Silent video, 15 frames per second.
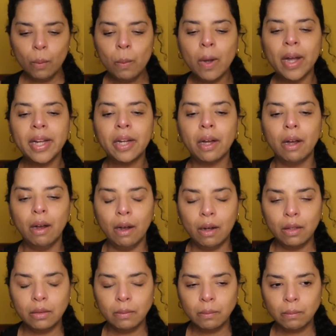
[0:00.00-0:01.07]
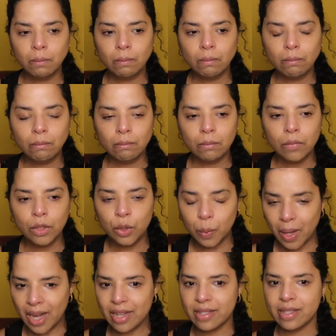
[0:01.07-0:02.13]
white
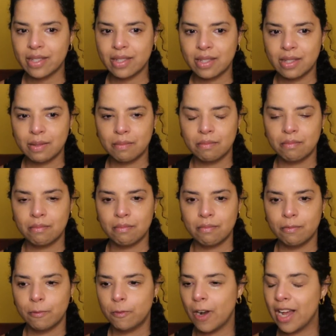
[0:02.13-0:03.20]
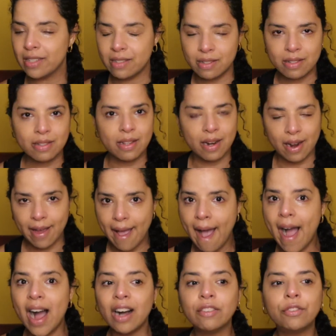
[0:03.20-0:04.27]
US friends that I
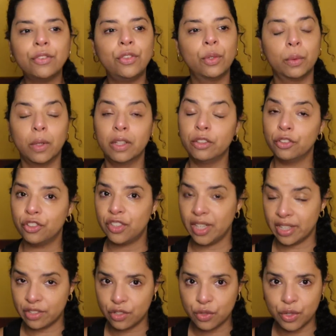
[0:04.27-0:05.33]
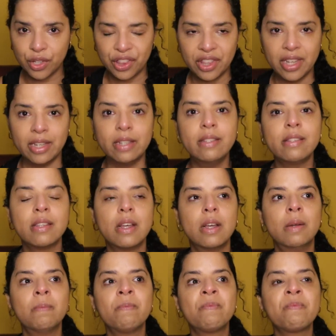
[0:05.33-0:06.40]
have don't understand certain things.
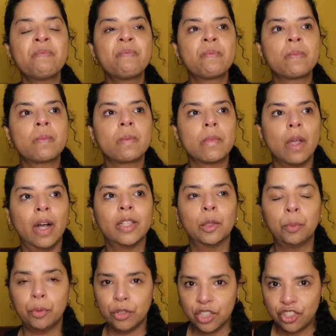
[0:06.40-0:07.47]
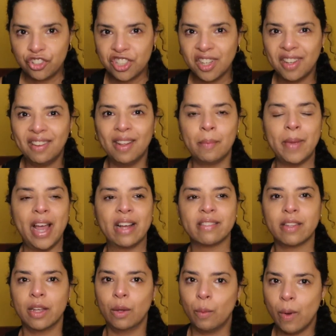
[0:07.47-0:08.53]
I appreciate them
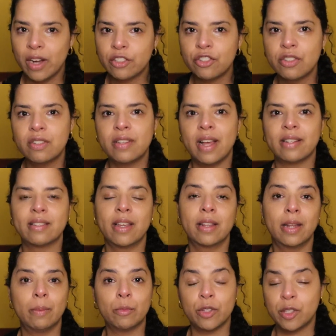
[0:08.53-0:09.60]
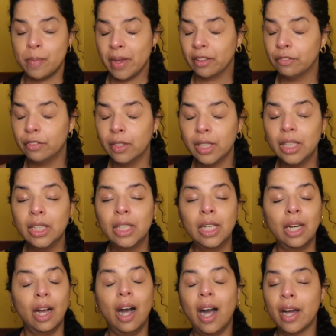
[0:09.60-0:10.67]
asking questions, asking them respectfully.
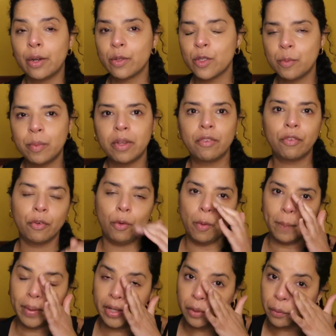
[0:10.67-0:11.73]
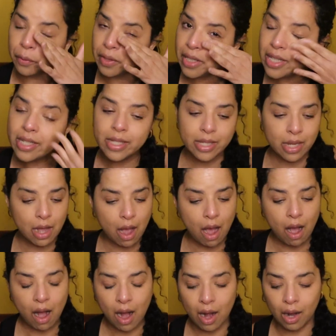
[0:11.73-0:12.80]
I don't speak for all minorities.
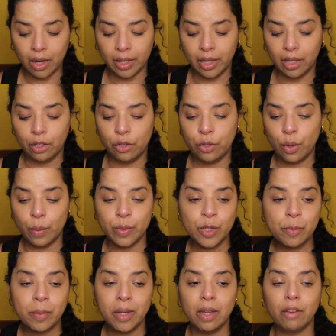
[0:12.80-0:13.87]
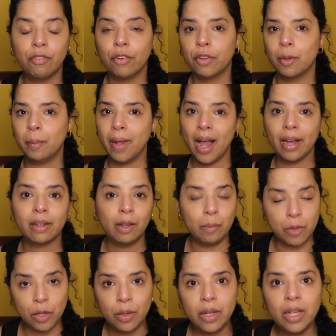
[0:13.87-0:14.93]
I don't speak for the black
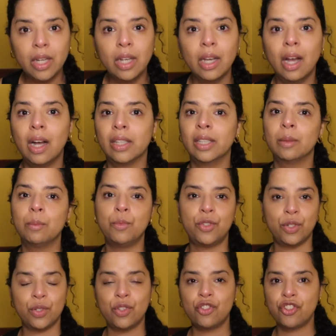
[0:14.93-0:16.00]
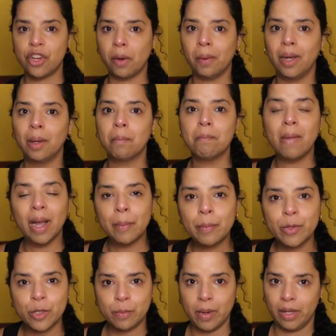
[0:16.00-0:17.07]
community. I am just sharing my
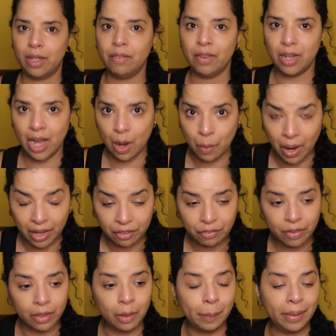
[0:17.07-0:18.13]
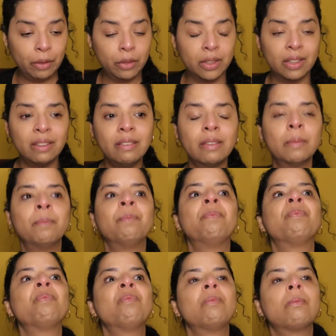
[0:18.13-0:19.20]
perspective and how I feel about this.
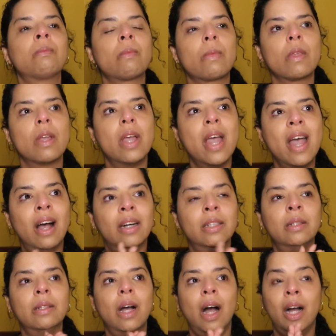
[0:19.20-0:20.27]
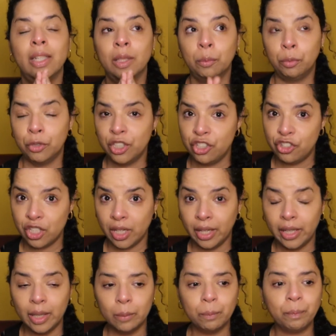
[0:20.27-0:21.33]
And I
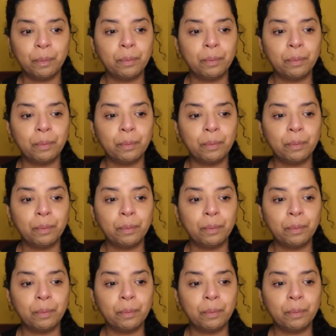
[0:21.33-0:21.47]
appreciate